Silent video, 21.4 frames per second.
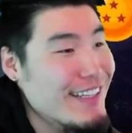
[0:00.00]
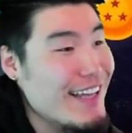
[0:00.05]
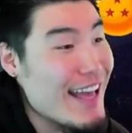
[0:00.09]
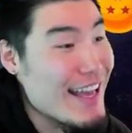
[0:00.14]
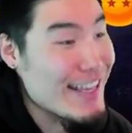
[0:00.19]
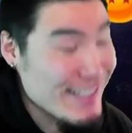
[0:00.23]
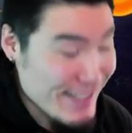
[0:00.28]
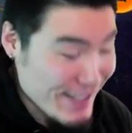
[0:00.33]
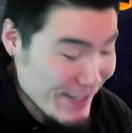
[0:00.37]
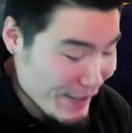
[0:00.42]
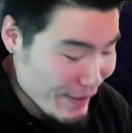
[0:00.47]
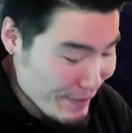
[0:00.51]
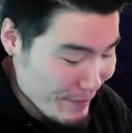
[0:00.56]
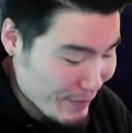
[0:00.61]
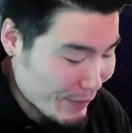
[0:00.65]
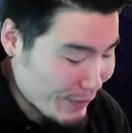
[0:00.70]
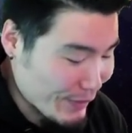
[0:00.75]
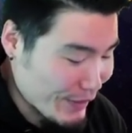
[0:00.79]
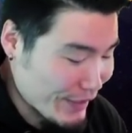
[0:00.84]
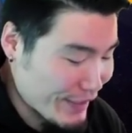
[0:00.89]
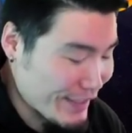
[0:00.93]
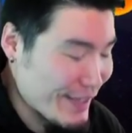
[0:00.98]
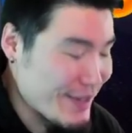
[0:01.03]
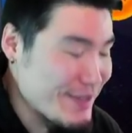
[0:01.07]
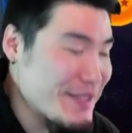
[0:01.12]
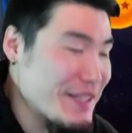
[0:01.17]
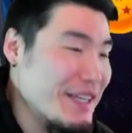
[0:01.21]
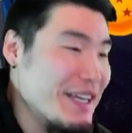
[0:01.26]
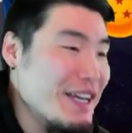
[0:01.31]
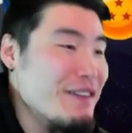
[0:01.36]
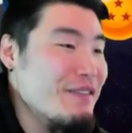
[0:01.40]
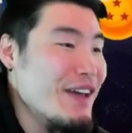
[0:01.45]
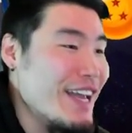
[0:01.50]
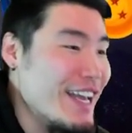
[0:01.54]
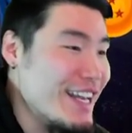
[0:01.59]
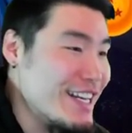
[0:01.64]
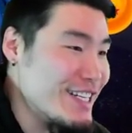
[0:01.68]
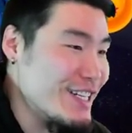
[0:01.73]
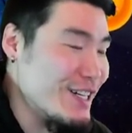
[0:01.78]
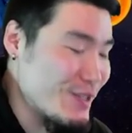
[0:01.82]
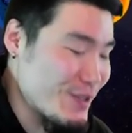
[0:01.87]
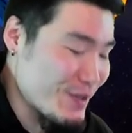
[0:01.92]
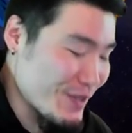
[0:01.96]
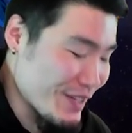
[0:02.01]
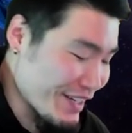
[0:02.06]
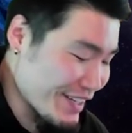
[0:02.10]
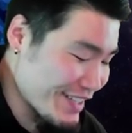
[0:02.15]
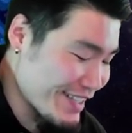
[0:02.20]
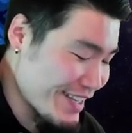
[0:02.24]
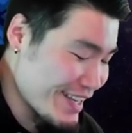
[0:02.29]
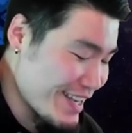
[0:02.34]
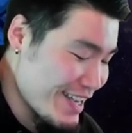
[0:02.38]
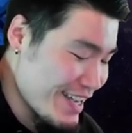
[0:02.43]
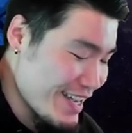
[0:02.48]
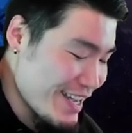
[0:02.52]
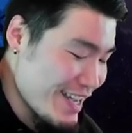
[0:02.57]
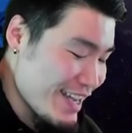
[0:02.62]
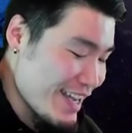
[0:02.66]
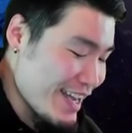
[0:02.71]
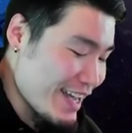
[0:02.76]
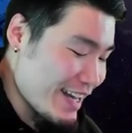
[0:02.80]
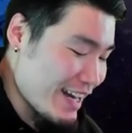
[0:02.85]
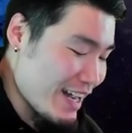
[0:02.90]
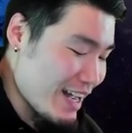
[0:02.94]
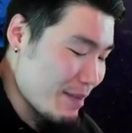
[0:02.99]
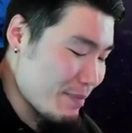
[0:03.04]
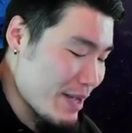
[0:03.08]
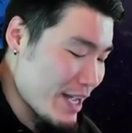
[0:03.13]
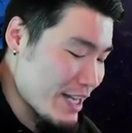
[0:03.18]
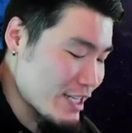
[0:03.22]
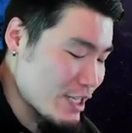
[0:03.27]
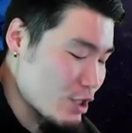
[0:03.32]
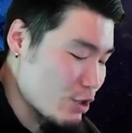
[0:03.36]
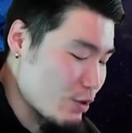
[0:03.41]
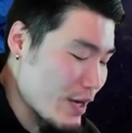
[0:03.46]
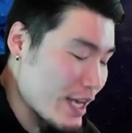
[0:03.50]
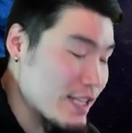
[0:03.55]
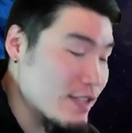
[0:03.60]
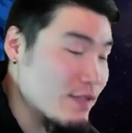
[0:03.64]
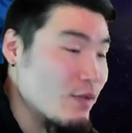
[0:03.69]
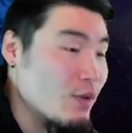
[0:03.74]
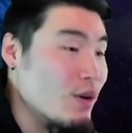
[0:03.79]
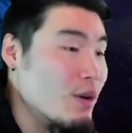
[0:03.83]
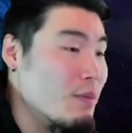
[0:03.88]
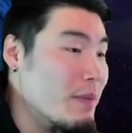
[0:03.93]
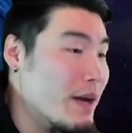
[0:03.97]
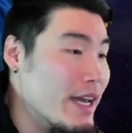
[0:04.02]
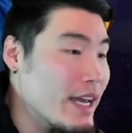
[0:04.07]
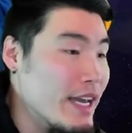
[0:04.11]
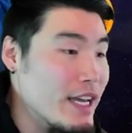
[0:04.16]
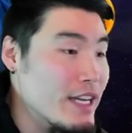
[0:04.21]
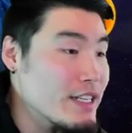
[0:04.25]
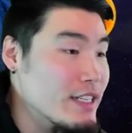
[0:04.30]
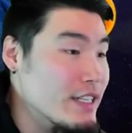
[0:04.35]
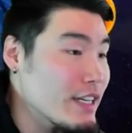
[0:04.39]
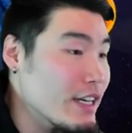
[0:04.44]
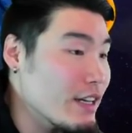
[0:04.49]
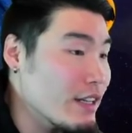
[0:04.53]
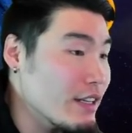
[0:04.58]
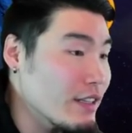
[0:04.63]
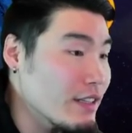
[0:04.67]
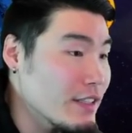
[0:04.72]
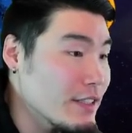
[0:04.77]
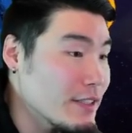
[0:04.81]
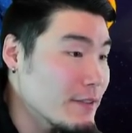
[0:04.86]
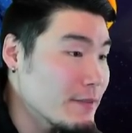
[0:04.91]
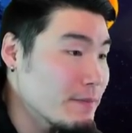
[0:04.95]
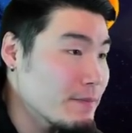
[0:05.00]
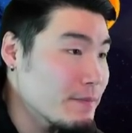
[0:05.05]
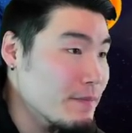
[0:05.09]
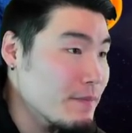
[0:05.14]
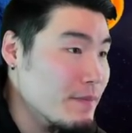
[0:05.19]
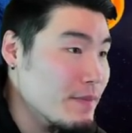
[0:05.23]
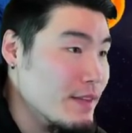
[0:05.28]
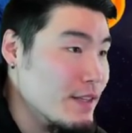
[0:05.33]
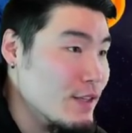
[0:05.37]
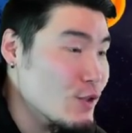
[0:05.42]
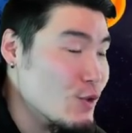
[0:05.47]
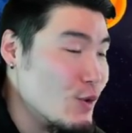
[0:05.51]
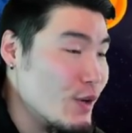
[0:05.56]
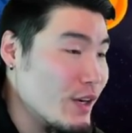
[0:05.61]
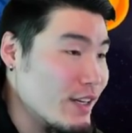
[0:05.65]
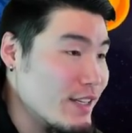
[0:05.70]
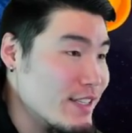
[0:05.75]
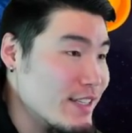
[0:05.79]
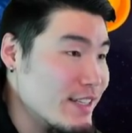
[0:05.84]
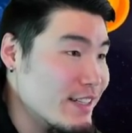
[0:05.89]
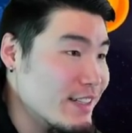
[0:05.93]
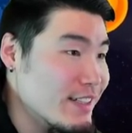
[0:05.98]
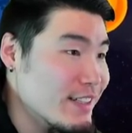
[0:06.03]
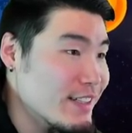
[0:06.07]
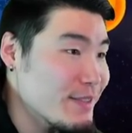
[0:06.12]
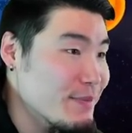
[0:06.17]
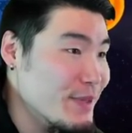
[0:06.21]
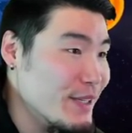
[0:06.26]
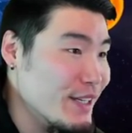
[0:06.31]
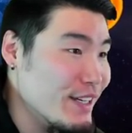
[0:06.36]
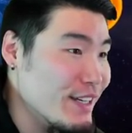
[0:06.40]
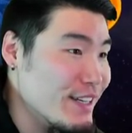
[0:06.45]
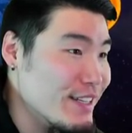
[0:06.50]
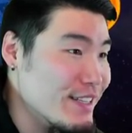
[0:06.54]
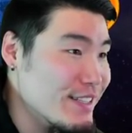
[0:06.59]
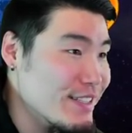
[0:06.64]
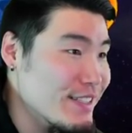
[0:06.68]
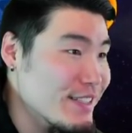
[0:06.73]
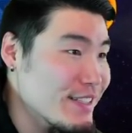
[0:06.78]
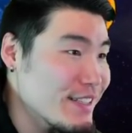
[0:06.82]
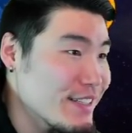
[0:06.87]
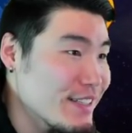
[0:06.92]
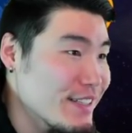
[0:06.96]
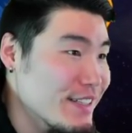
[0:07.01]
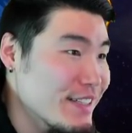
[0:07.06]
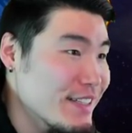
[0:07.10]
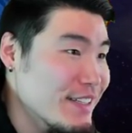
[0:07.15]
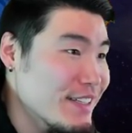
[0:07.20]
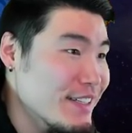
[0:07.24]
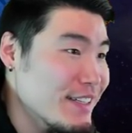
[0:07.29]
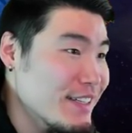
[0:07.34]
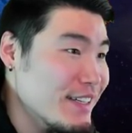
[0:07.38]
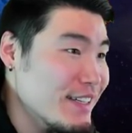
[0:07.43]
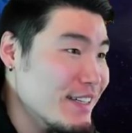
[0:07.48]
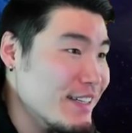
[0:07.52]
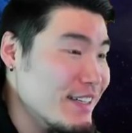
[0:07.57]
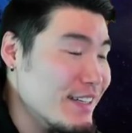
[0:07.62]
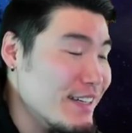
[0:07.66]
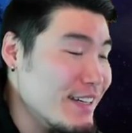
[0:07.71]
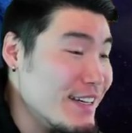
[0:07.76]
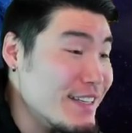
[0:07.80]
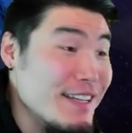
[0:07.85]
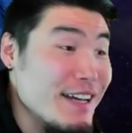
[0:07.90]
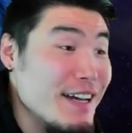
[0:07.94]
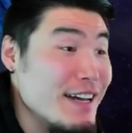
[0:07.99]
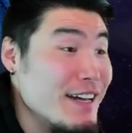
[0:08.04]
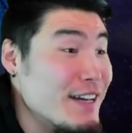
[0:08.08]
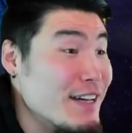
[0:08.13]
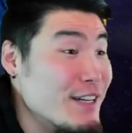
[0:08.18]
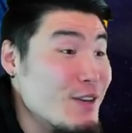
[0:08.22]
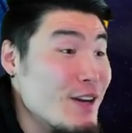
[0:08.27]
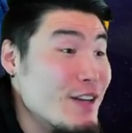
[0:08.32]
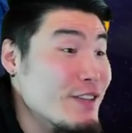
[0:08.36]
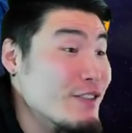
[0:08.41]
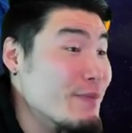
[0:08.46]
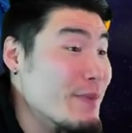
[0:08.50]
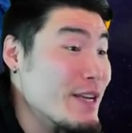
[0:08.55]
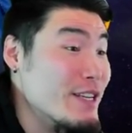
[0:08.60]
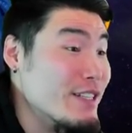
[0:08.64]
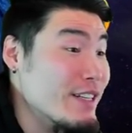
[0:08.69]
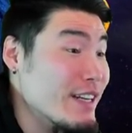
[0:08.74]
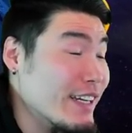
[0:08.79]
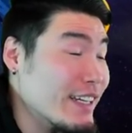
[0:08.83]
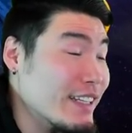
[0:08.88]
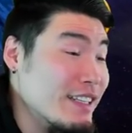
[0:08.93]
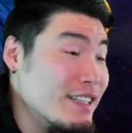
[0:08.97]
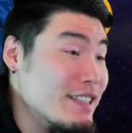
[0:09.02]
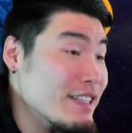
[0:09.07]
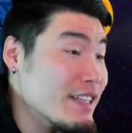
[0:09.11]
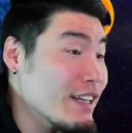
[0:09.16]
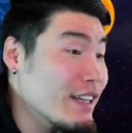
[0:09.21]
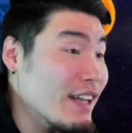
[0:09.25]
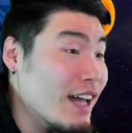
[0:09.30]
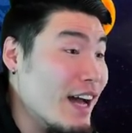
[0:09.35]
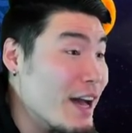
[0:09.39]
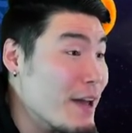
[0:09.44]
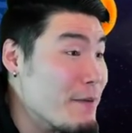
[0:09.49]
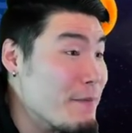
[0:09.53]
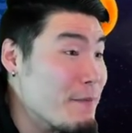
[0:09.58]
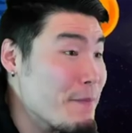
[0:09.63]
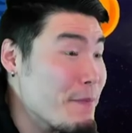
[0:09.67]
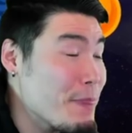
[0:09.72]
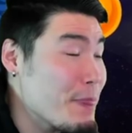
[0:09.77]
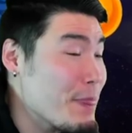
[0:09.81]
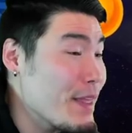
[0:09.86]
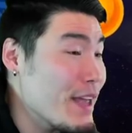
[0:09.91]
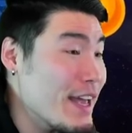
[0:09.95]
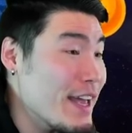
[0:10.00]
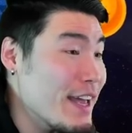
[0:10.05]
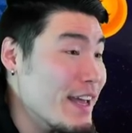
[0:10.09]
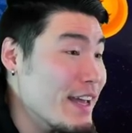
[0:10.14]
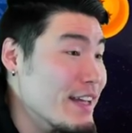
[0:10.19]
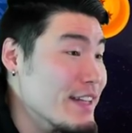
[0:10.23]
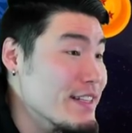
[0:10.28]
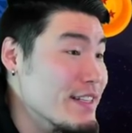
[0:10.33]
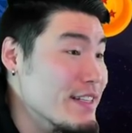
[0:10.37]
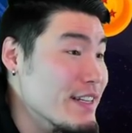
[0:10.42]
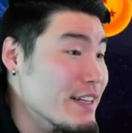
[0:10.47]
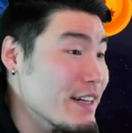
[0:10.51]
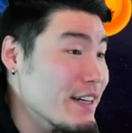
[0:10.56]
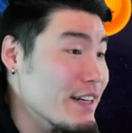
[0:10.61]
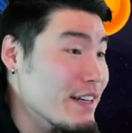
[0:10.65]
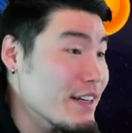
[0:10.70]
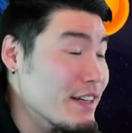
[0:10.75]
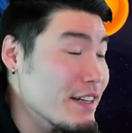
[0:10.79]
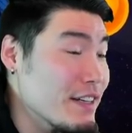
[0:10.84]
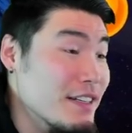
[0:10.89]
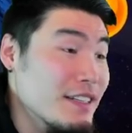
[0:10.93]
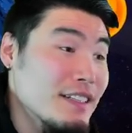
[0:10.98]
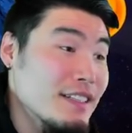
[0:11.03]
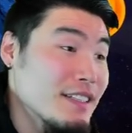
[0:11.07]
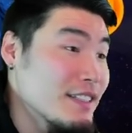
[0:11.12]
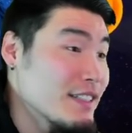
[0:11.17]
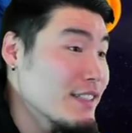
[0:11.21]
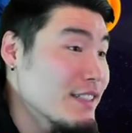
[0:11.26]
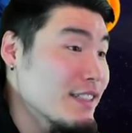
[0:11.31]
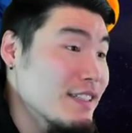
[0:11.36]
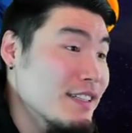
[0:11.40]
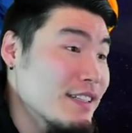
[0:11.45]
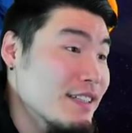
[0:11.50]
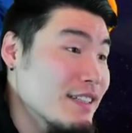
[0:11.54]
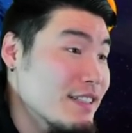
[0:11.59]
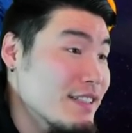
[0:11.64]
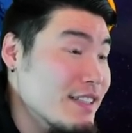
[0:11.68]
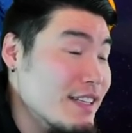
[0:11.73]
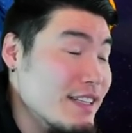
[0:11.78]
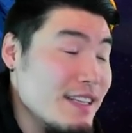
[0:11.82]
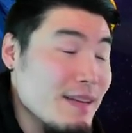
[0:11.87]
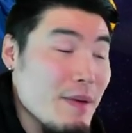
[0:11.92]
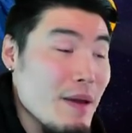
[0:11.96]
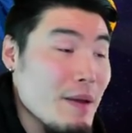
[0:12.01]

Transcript: STR Broly. I was thinking of AGL Trunks, and I'm gonna actually transform my AGL Trunks here because it's not a transformation I get to see a lot, and uh, since I'm